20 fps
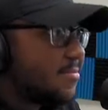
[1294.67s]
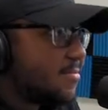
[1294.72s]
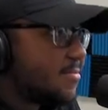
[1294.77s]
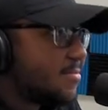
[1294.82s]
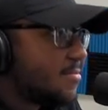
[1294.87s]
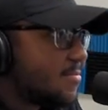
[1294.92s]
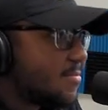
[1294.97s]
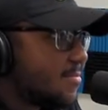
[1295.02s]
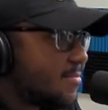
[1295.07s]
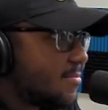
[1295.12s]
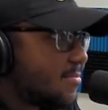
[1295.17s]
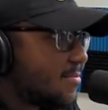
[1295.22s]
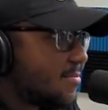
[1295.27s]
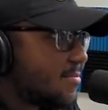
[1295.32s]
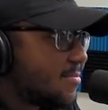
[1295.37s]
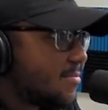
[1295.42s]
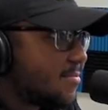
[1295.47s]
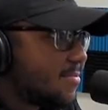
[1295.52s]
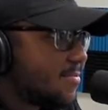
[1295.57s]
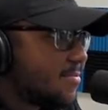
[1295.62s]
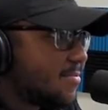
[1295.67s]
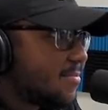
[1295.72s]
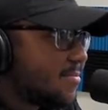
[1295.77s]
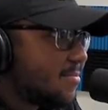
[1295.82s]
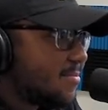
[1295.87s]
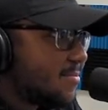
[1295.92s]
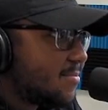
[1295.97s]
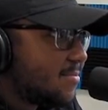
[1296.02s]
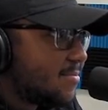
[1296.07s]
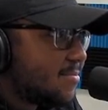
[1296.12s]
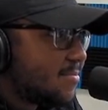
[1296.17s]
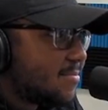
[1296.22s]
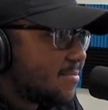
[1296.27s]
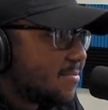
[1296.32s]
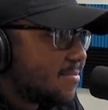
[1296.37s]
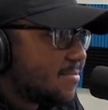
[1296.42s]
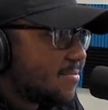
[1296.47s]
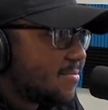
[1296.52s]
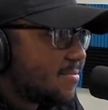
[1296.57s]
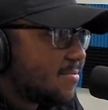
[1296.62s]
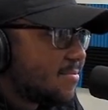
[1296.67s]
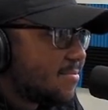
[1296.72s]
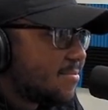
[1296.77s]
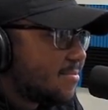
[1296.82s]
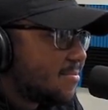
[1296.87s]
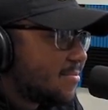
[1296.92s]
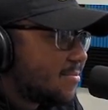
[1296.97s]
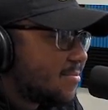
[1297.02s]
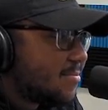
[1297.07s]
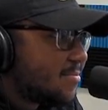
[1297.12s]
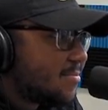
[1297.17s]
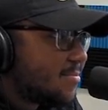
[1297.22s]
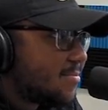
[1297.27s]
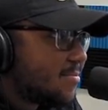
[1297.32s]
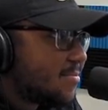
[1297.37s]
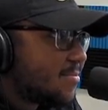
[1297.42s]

The person shown says nothing.